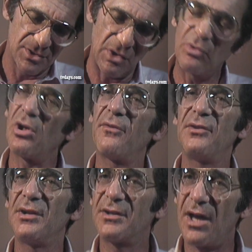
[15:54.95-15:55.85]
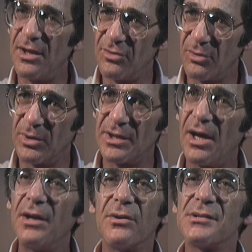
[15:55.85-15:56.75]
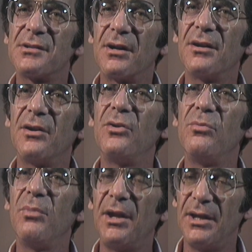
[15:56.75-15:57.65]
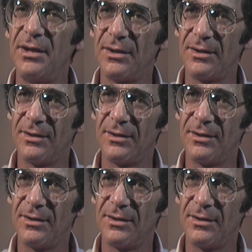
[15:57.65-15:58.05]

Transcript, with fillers: So I went off and did Condor. When Condor started to do money,